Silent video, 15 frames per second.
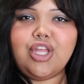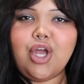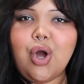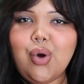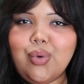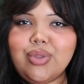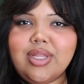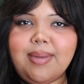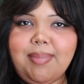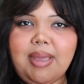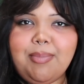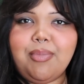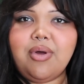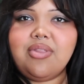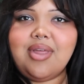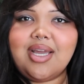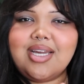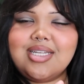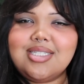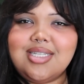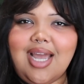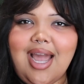the only people that
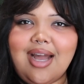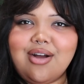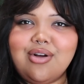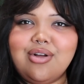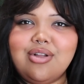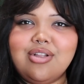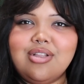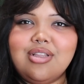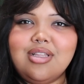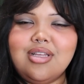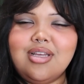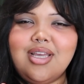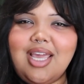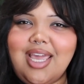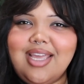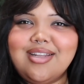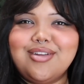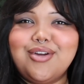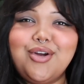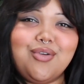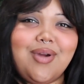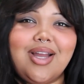could tackle it
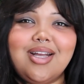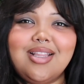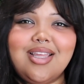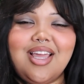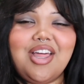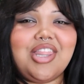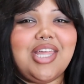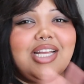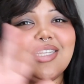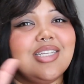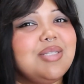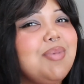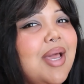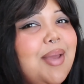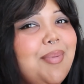correctly. That's just my